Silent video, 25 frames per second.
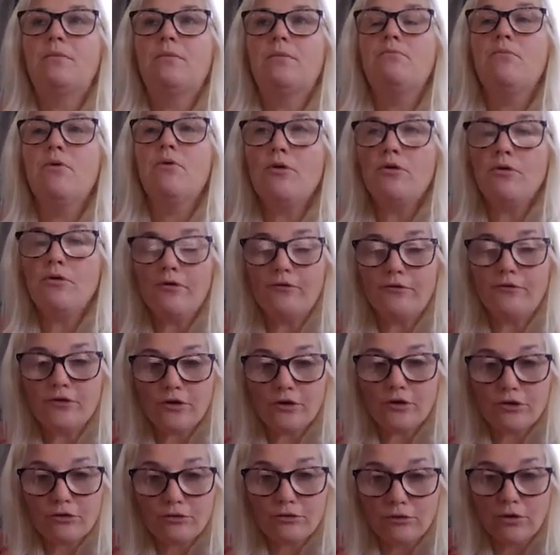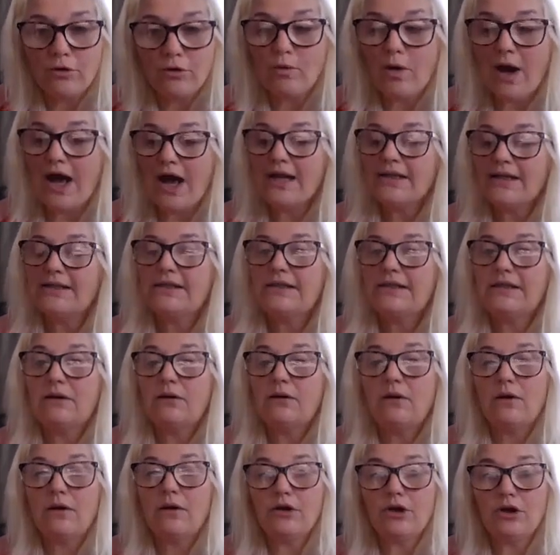moved through us.
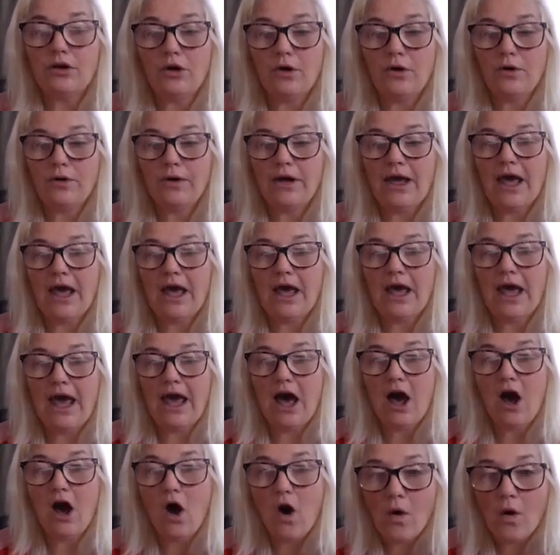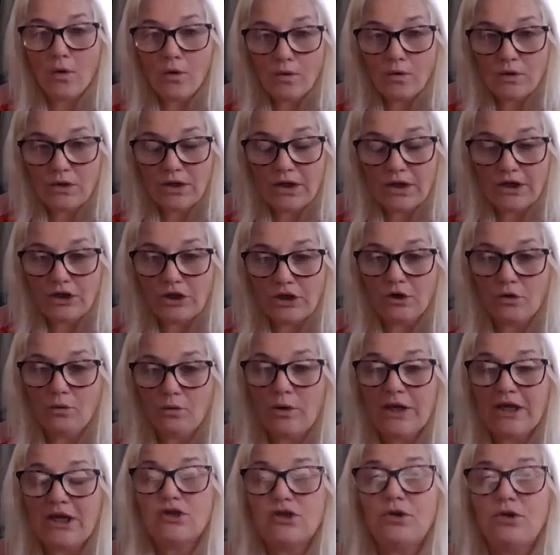Our own,
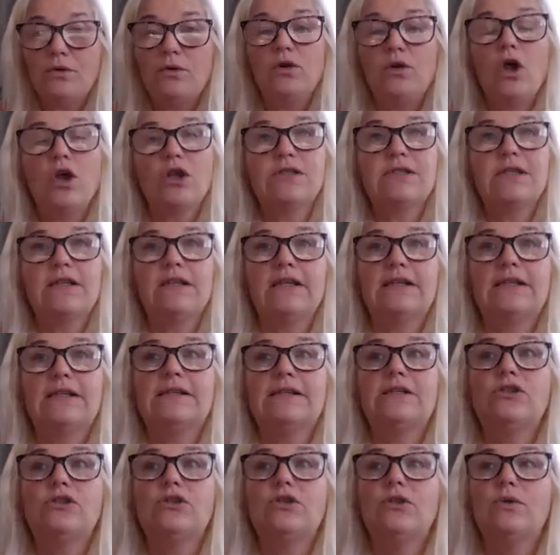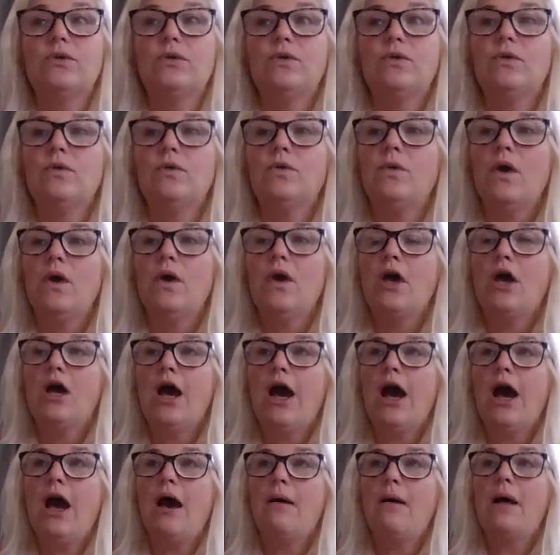we can do lots of things to
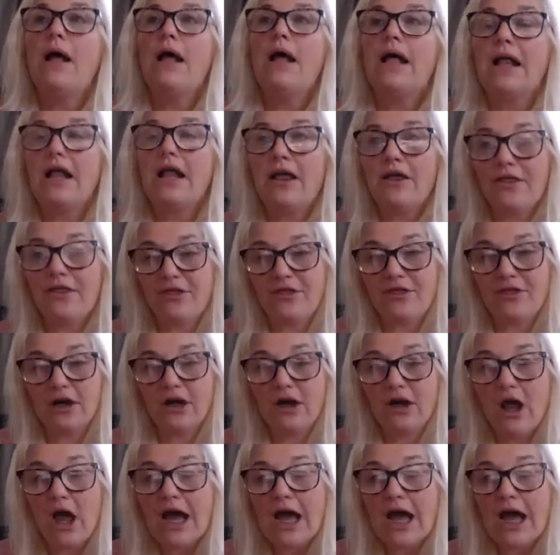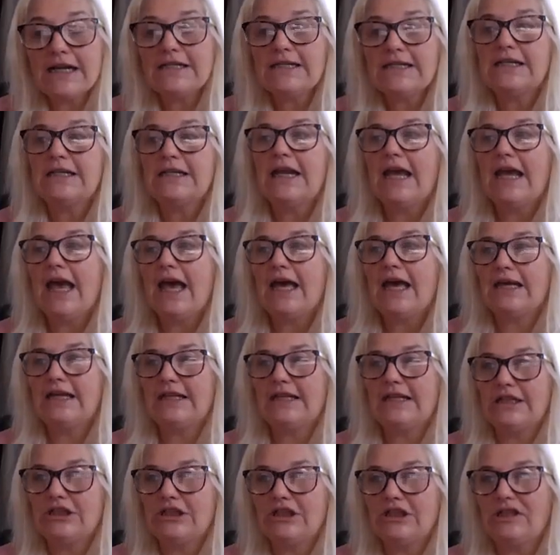lighten our
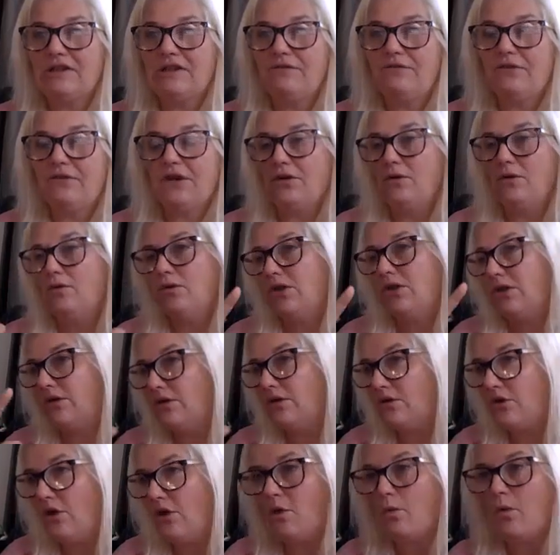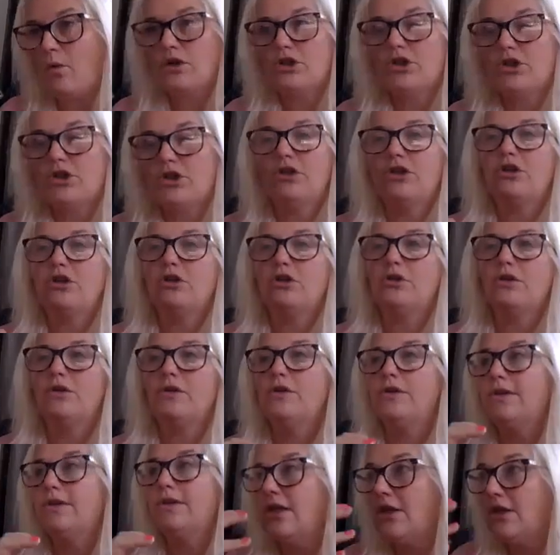energy field, not watch the
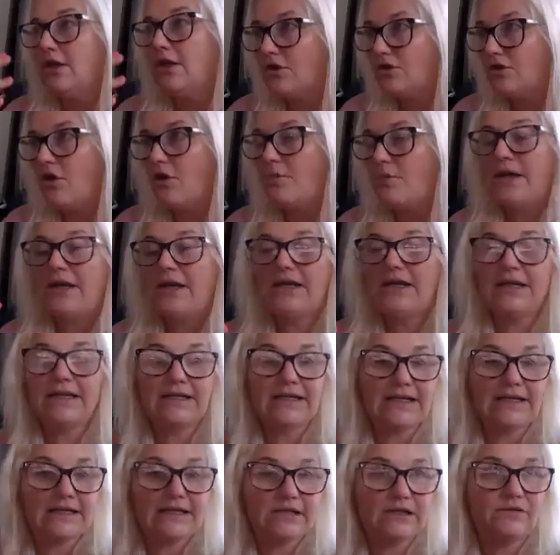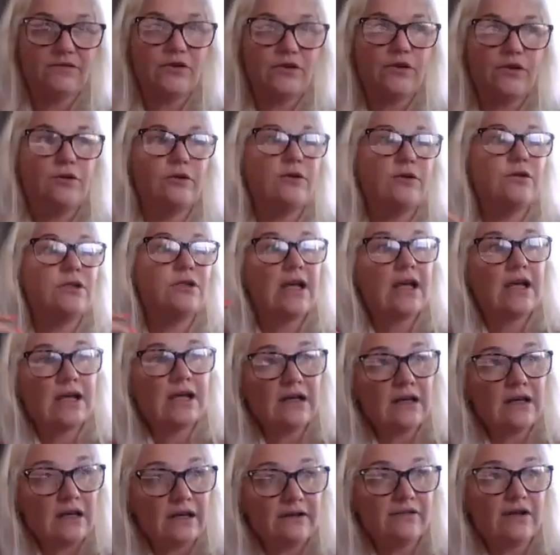news, stop eating dense food,
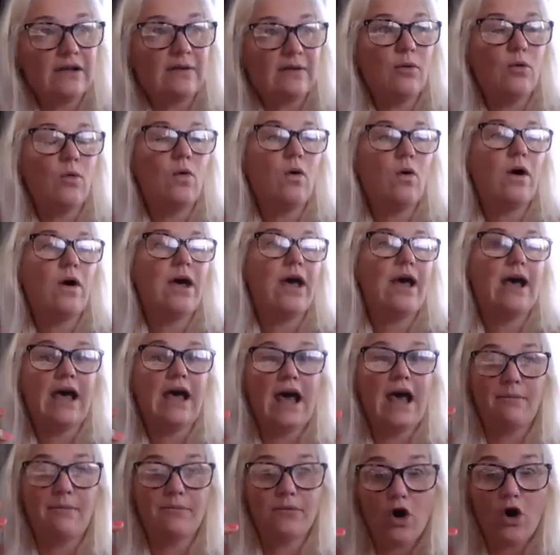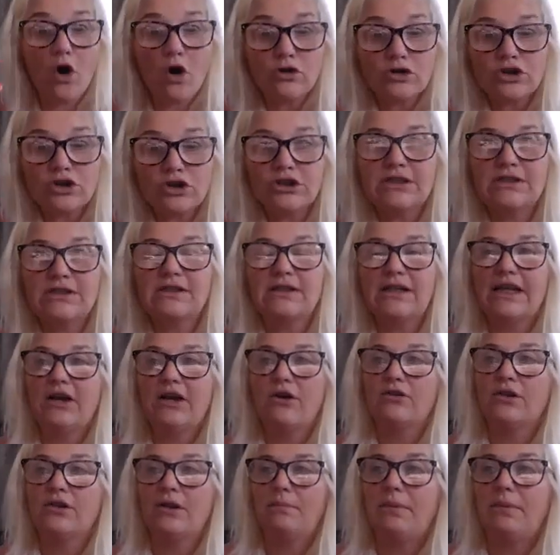living more consciously
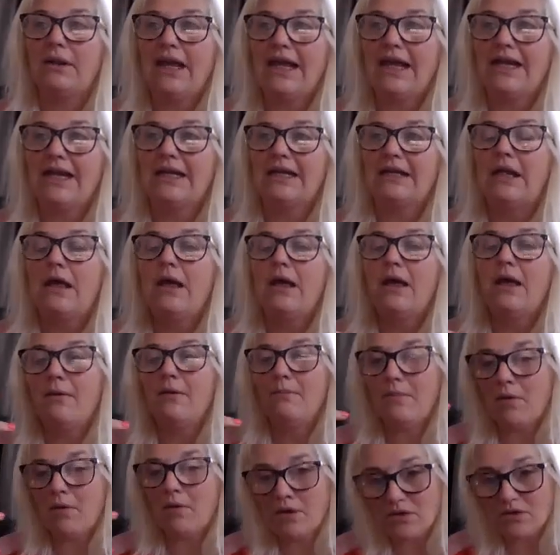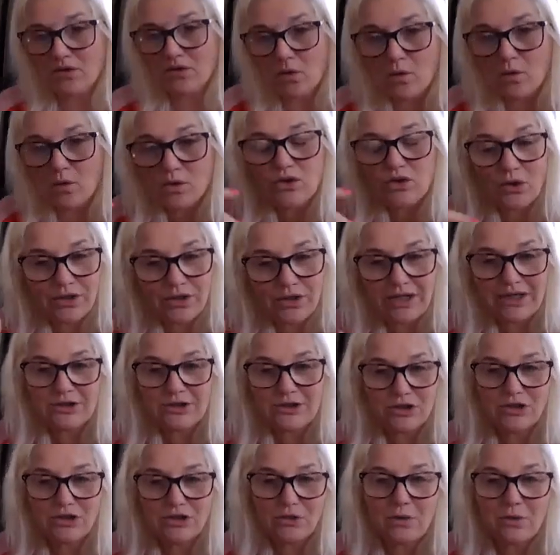on the planet, but we also
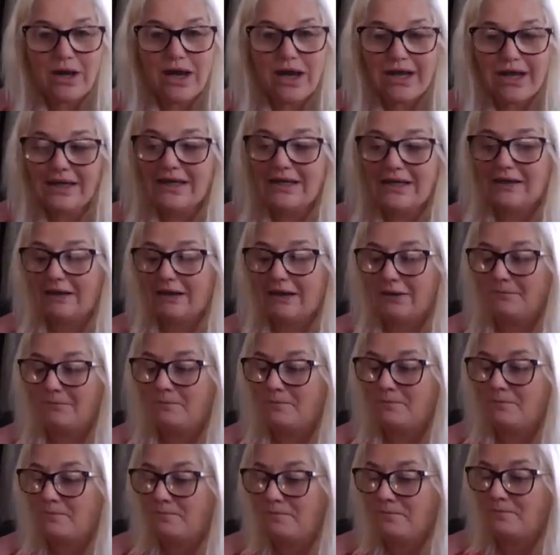need to do our healing.